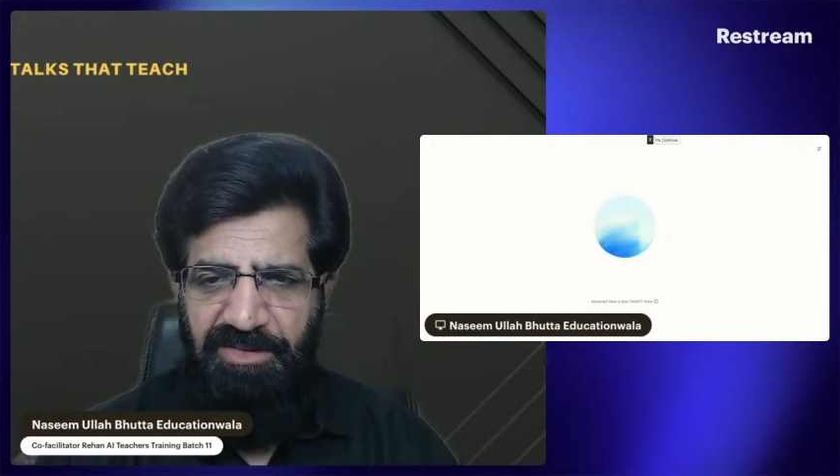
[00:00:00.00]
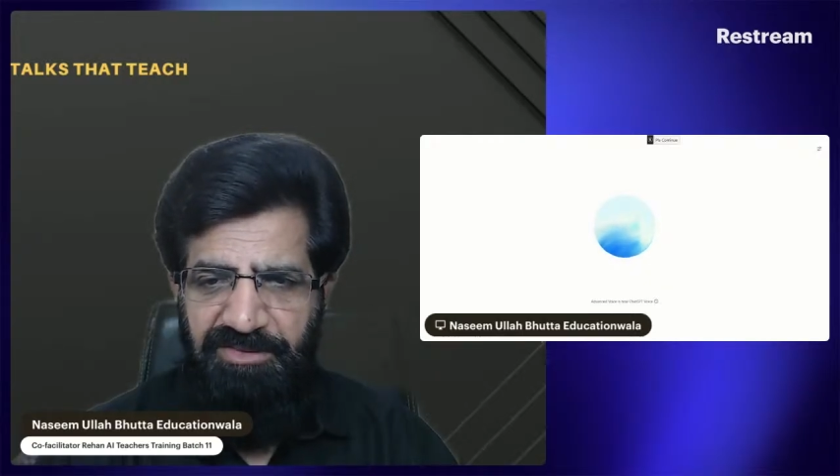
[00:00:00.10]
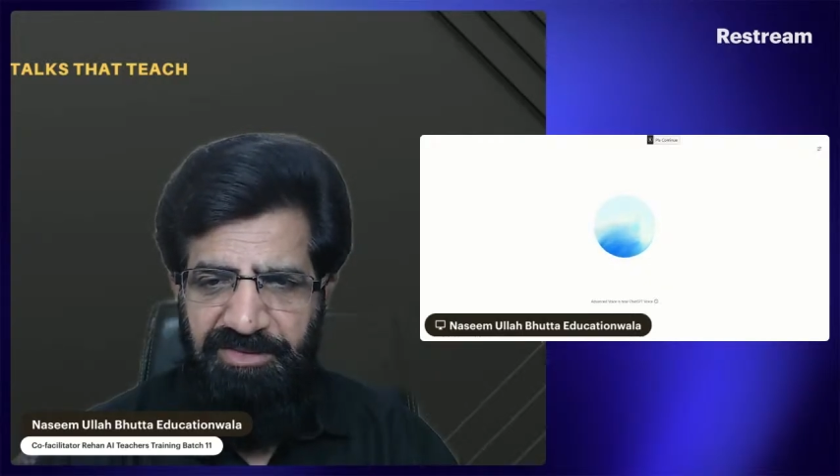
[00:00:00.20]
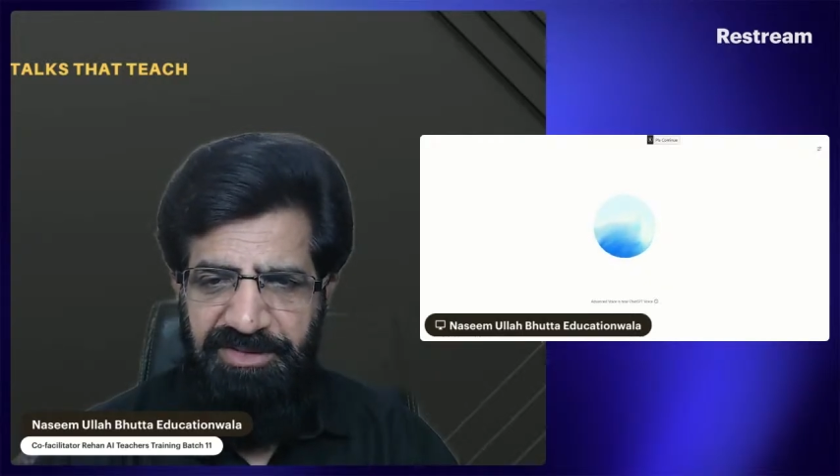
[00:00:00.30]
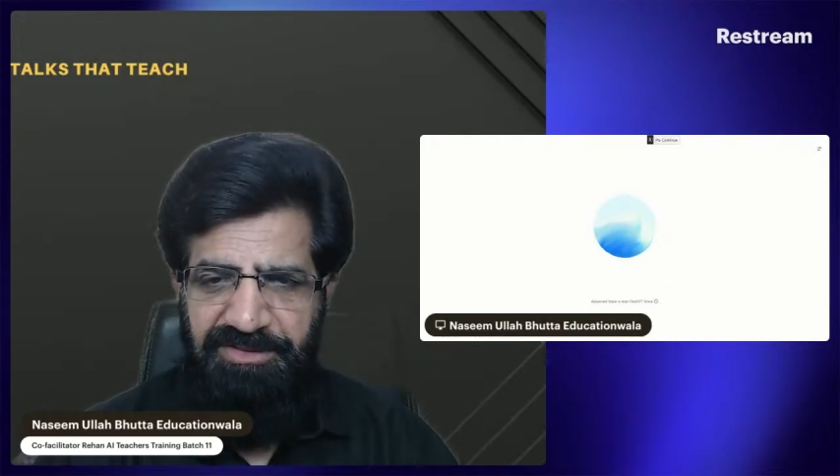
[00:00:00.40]

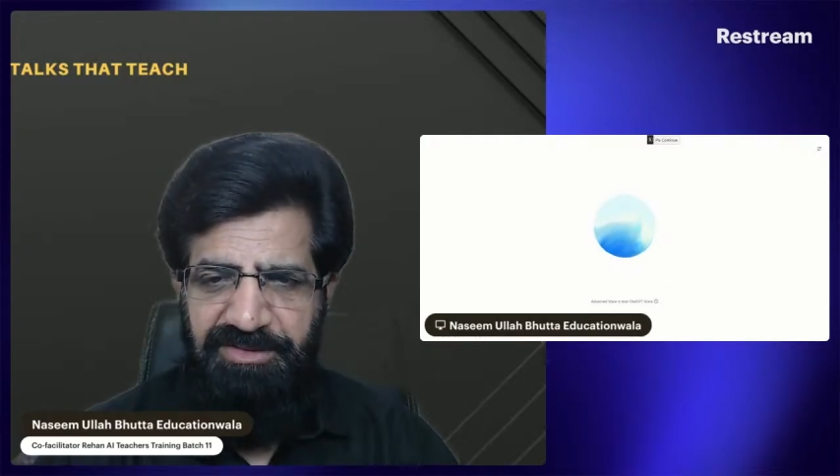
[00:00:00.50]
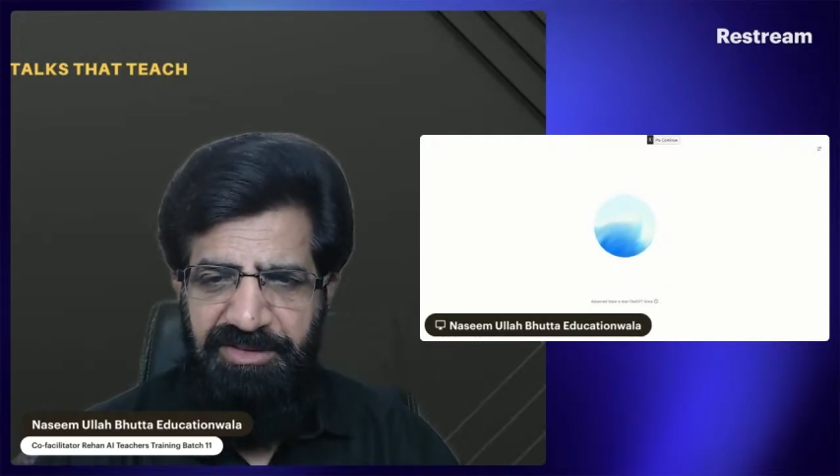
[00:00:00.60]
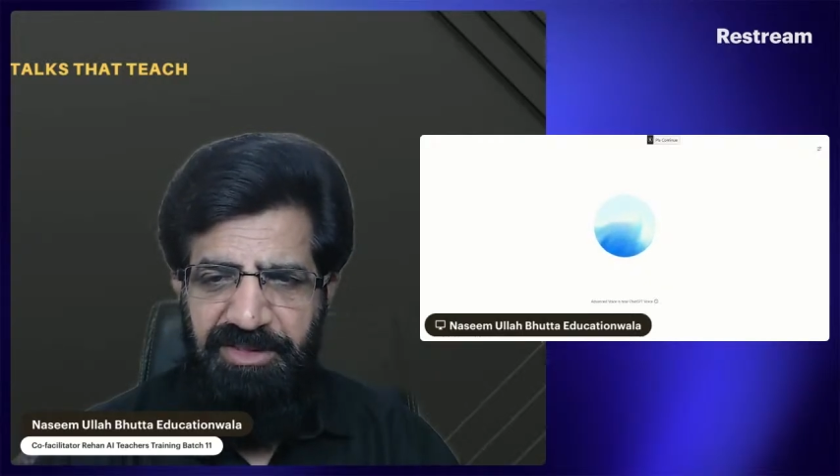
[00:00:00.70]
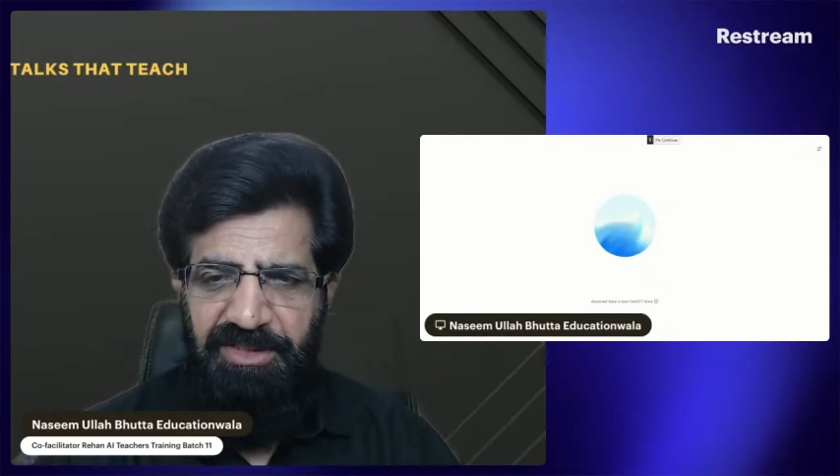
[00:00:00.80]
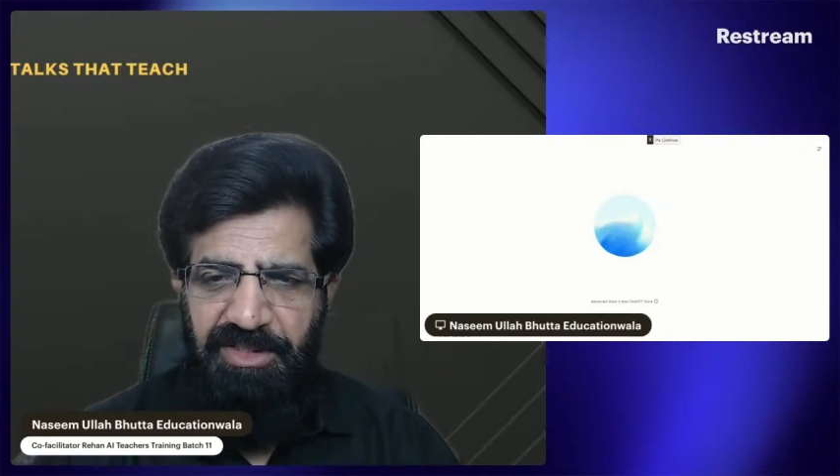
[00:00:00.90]
Right.
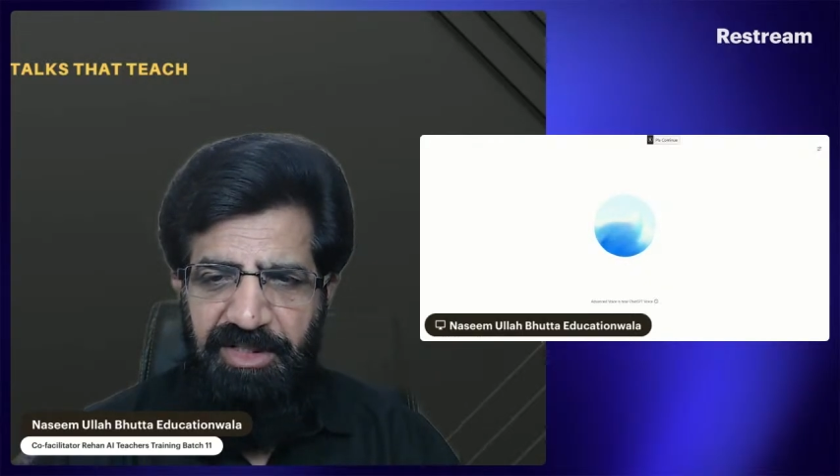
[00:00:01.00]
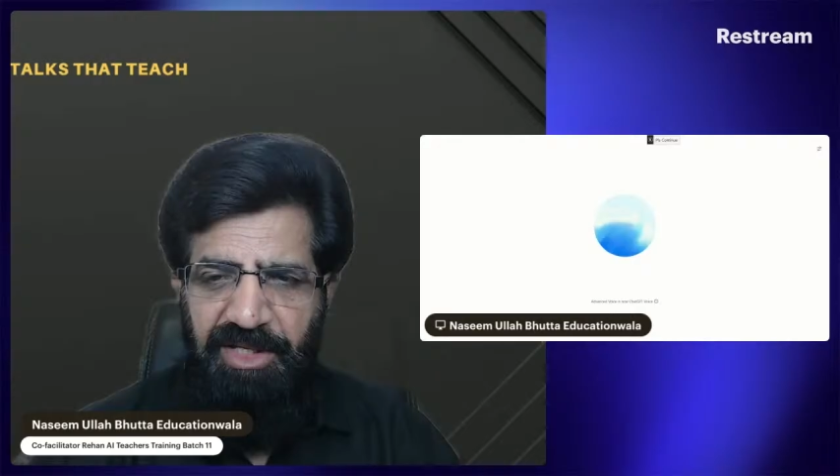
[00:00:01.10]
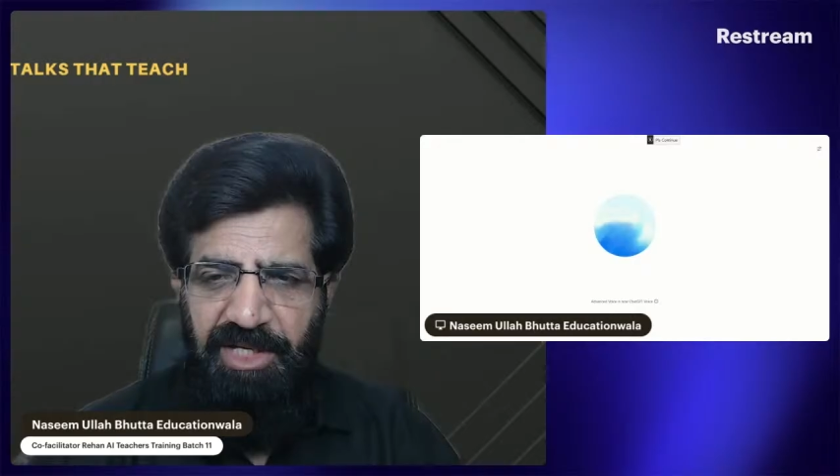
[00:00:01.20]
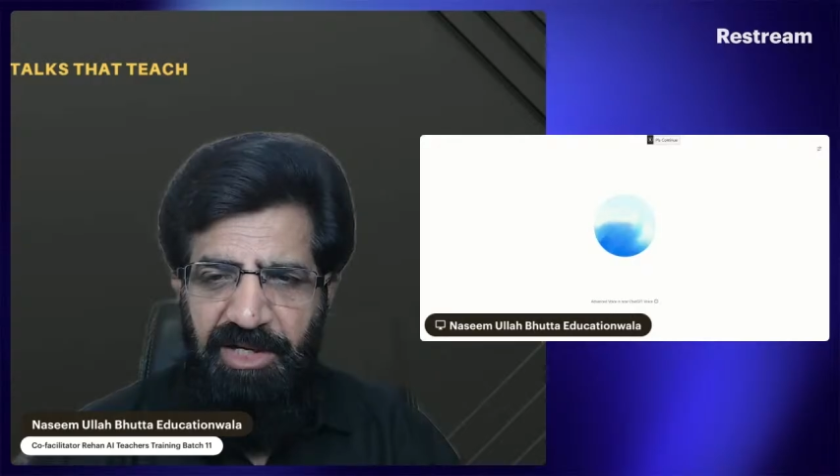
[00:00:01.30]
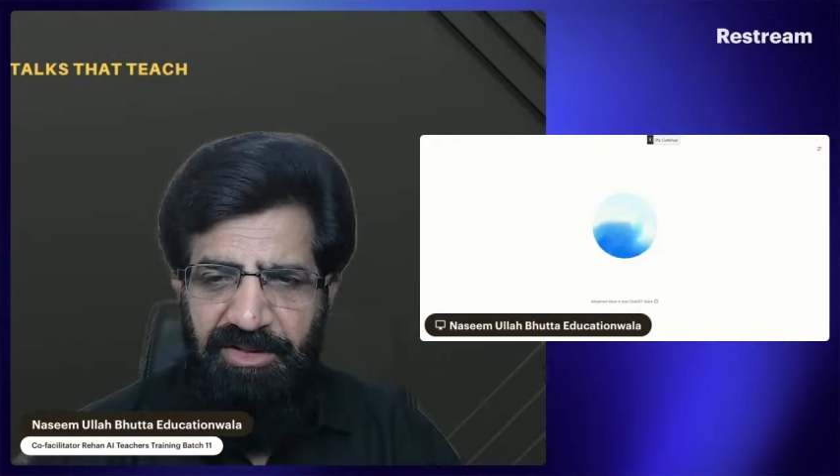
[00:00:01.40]

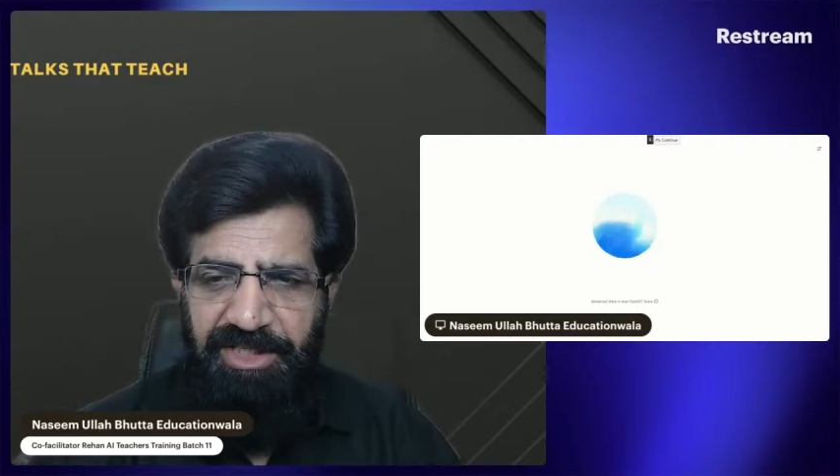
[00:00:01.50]
How